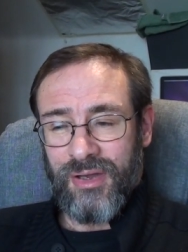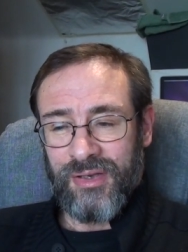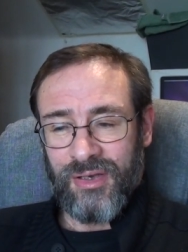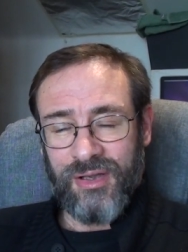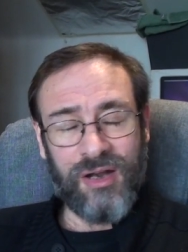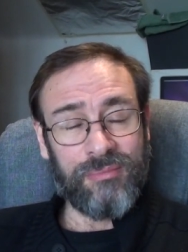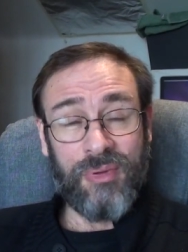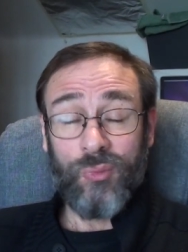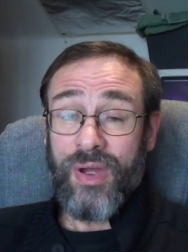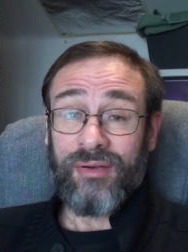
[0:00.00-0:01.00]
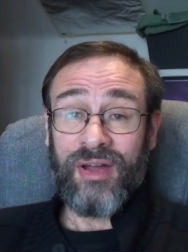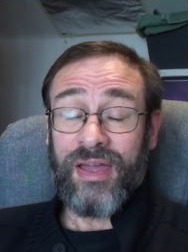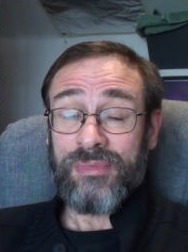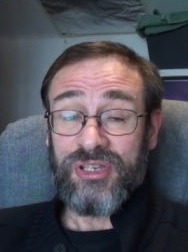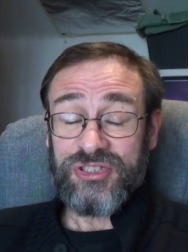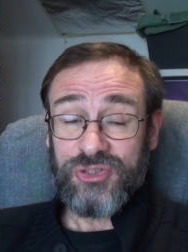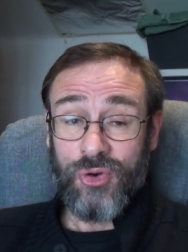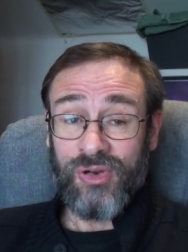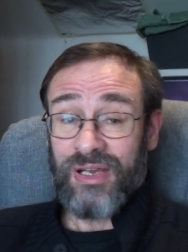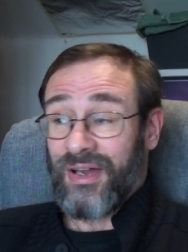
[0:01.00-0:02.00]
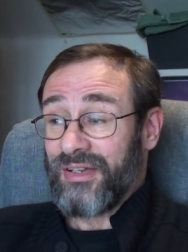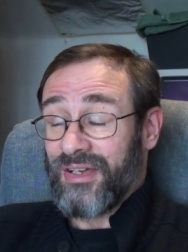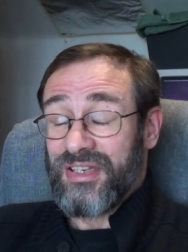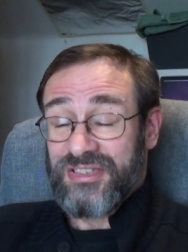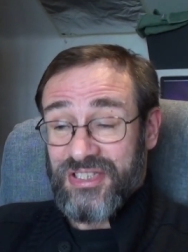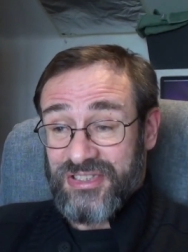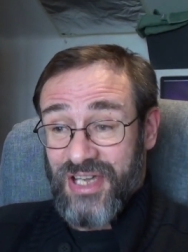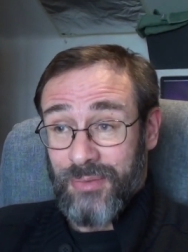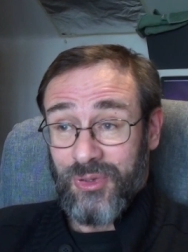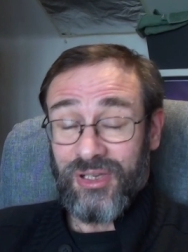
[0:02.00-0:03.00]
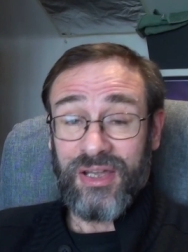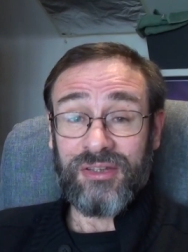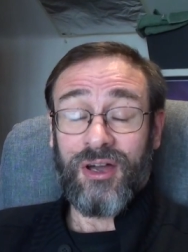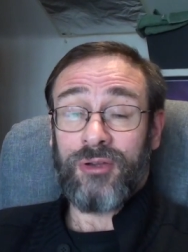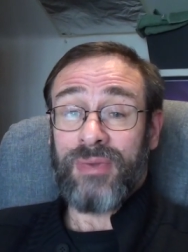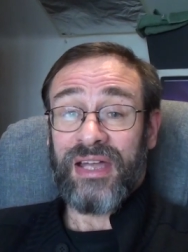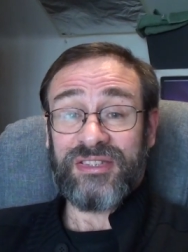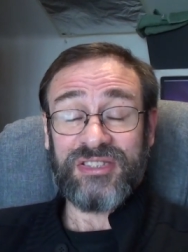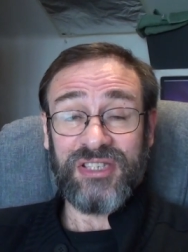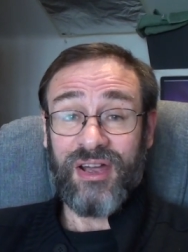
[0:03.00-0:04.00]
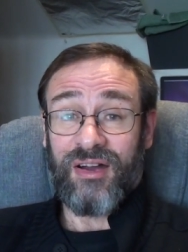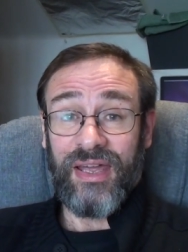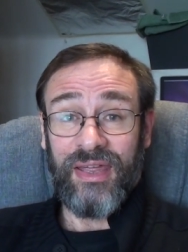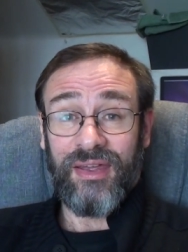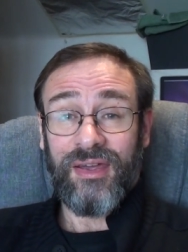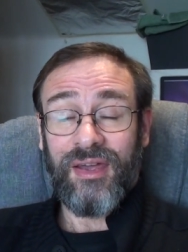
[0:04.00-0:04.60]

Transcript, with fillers: and I can't remember where I am in the storyline, and it's the same with like No Man's Sky.